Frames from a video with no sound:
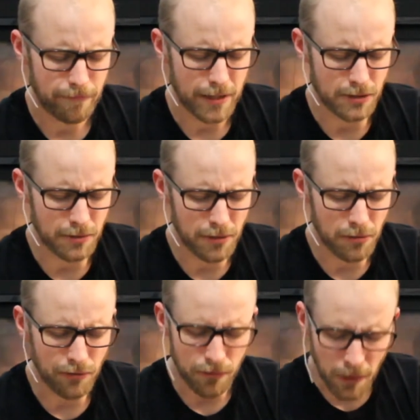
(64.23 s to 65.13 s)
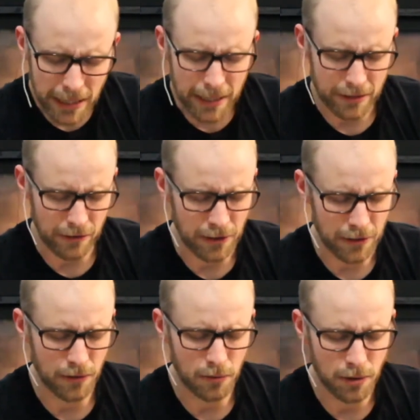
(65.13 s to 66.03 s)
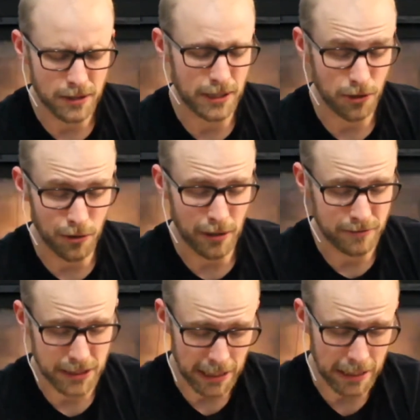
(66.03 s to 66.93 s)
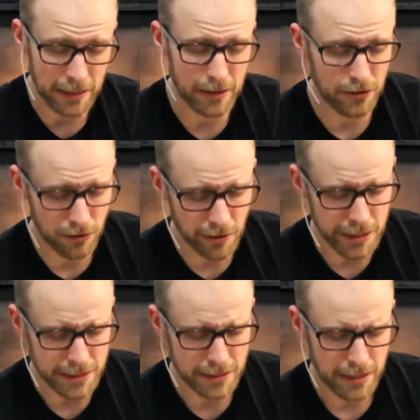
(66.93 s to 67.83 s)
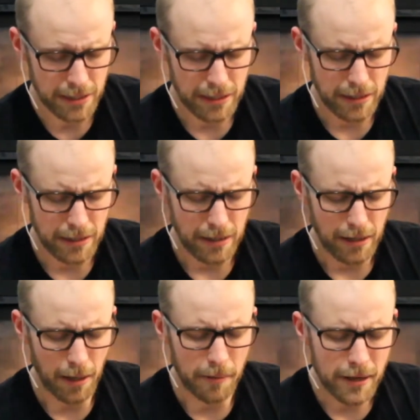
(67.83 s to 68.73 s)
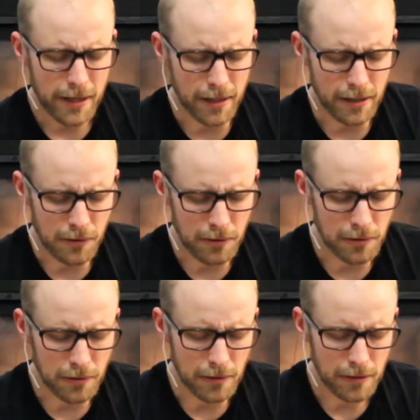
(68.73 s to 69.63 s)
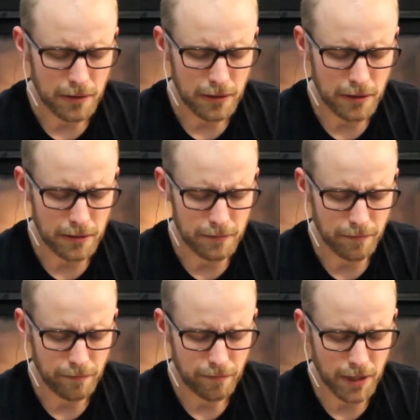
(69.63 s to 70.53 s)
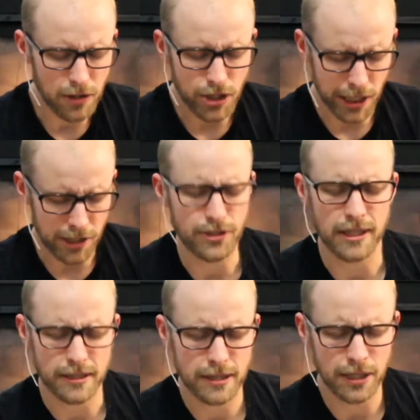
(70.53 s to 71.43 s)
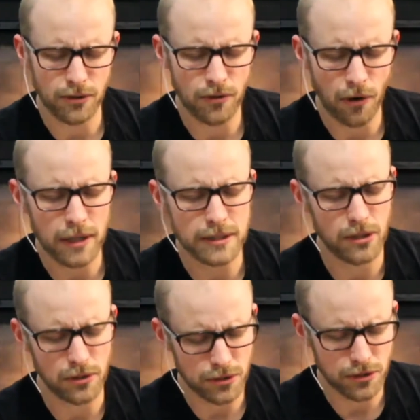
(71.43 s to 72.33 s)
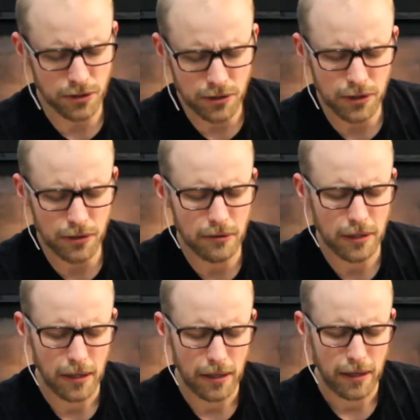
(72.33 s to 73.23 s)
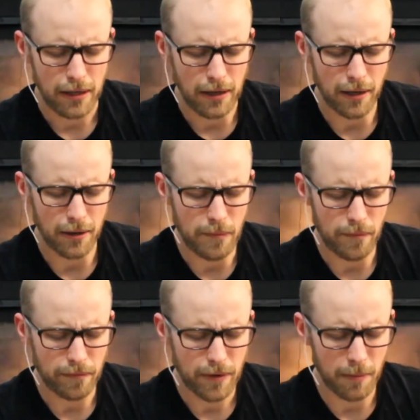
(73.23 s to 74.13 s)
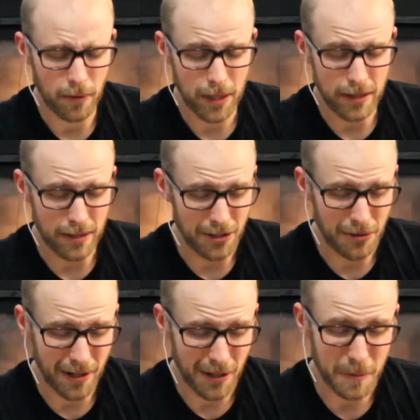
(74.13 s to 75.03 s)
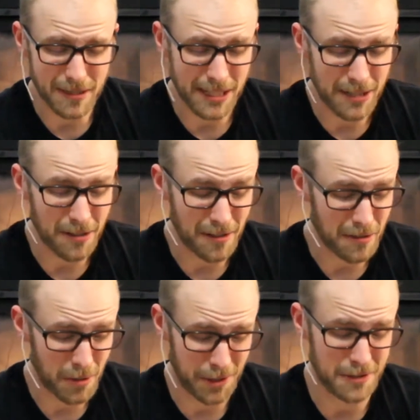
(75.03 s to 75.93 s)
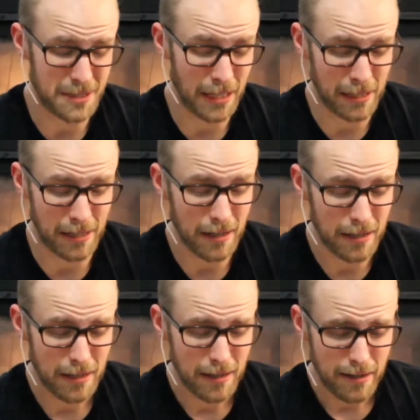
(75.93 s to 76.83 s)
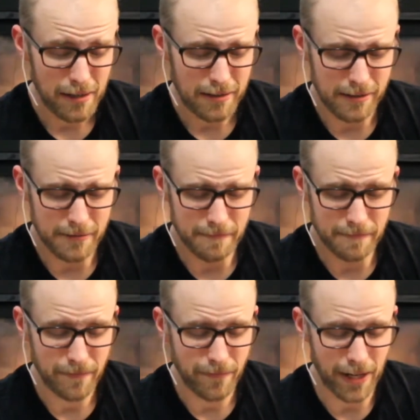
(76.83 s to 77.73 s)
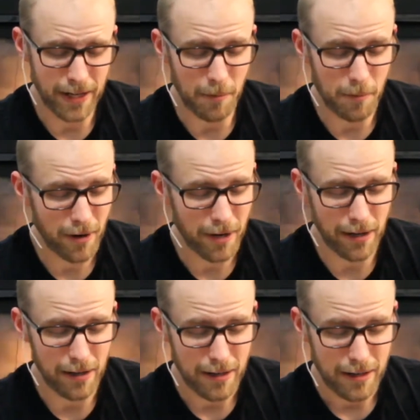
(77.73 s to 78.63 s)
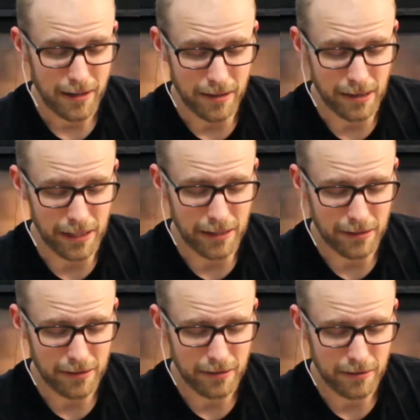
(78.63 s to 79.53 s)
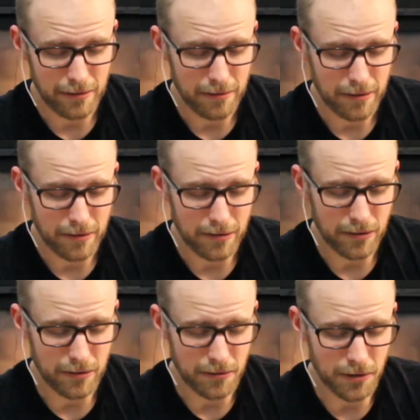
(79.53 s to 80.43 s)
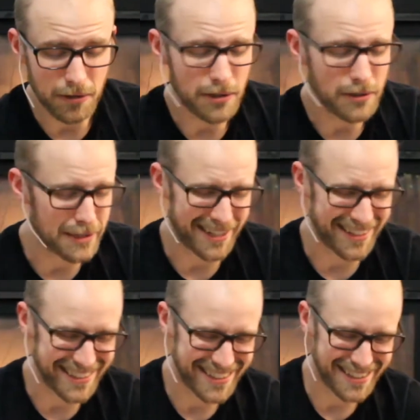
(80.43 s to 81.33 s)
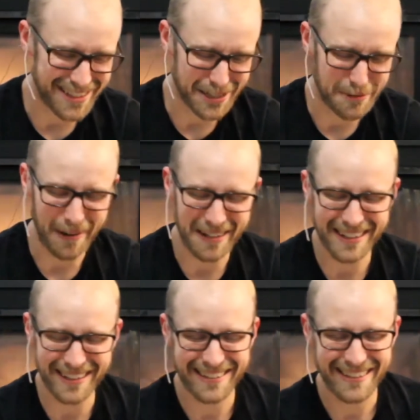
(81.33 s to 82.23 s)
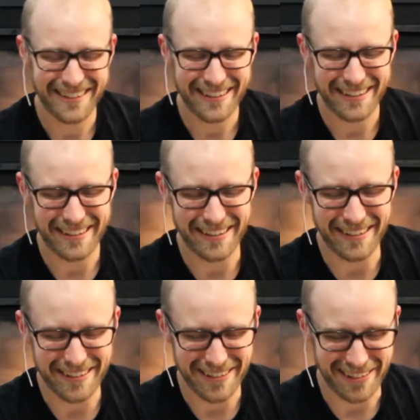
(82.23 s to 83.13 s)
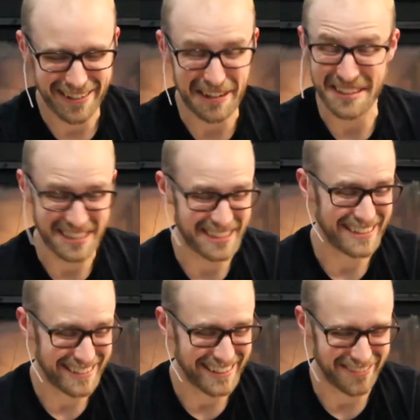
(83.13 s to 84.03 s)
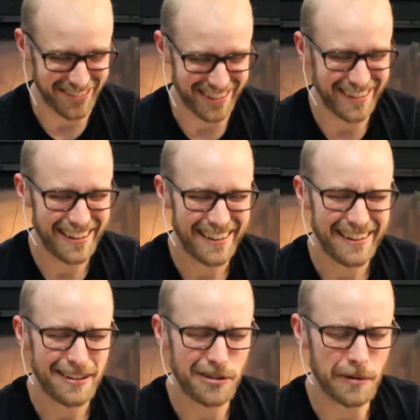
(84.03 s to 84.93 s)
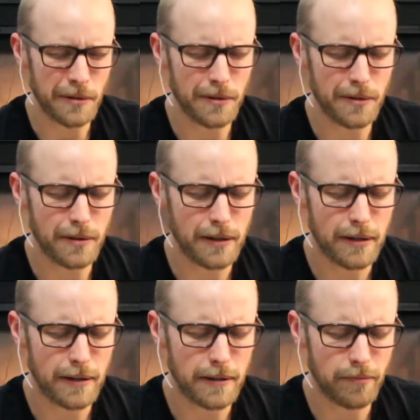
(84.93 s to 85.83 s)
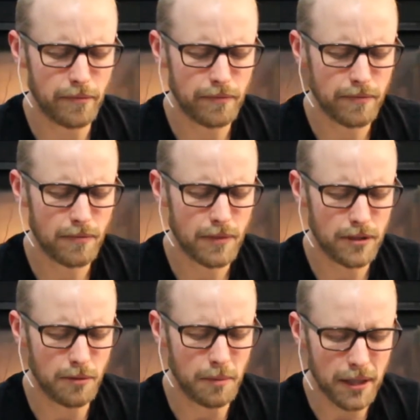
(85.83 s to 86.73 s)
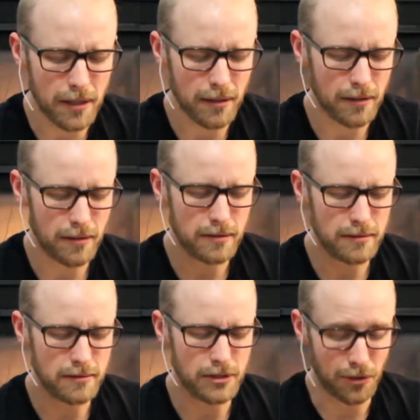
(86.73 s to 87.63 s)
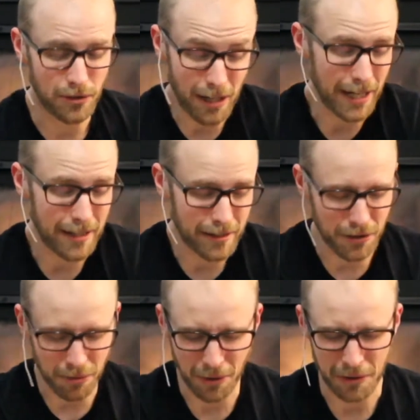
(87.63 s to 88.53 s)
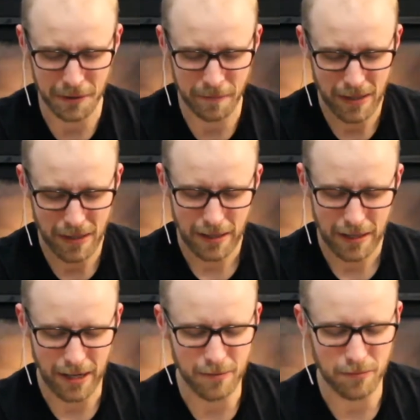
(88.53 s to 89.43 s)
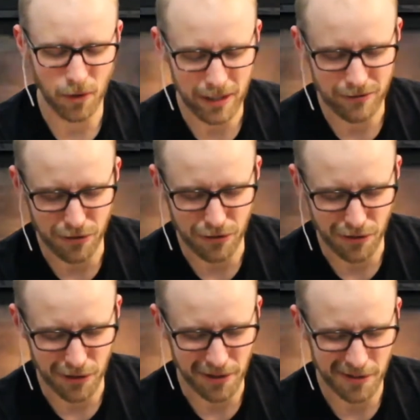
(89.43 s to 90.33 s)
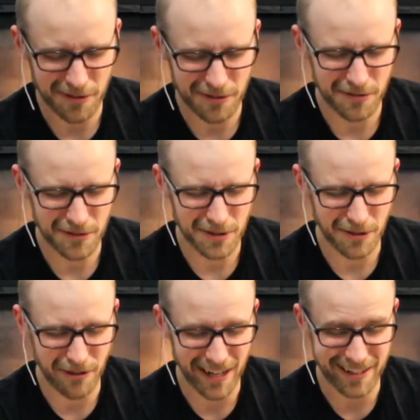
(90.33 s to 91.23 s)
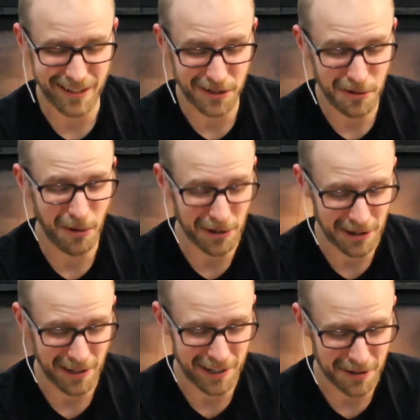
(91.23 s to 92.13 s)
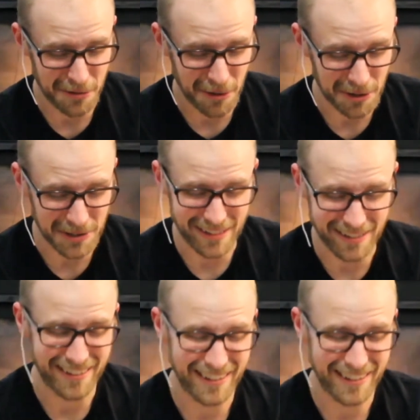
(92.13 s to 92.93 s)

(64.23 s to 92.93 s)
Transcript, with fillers: as we reflect on the words that you have said to us. I pray that you um, that you change us, that you draw us closer to you. Um, I pray that you help us hear what you're saying, um, and I pray that you use us despite uh, us even to um, to be your light in the world. And I'm grateful for the fact that you are the light of the world and